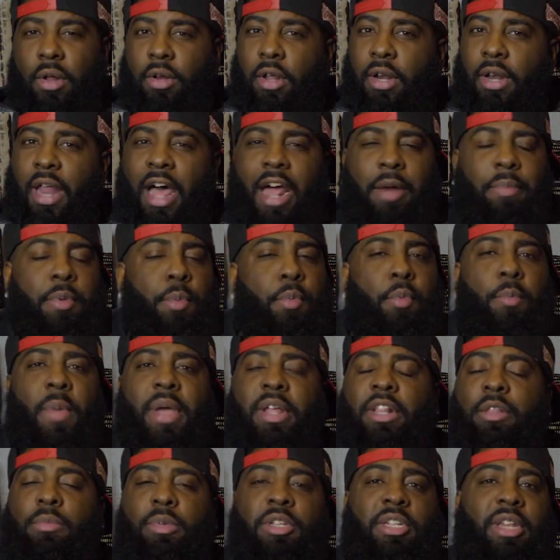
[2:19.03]
A lot of people
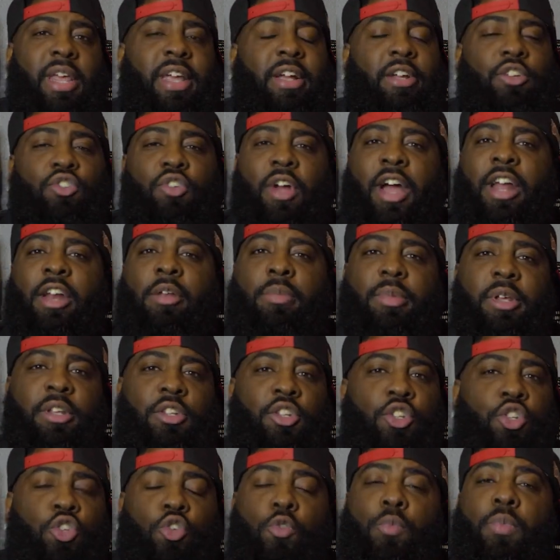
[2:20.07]
make the mistake of trying to be
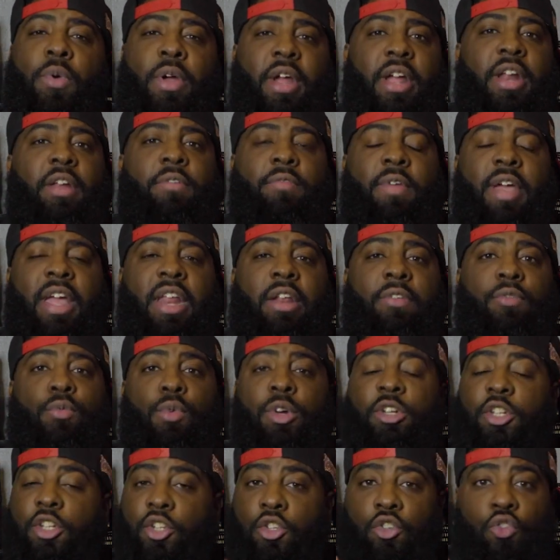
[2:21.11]
super innovative,
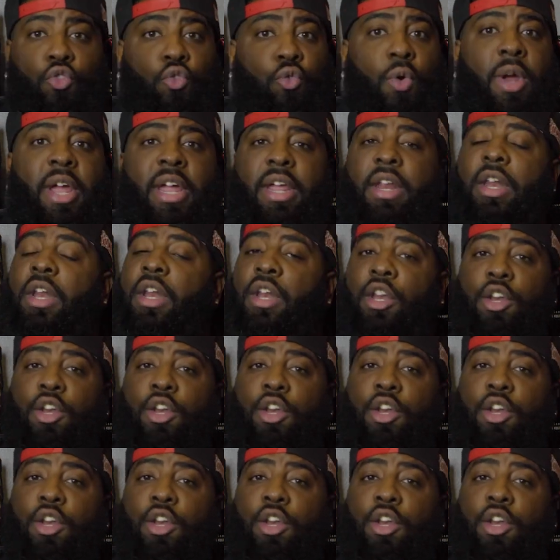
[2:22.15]
which is great.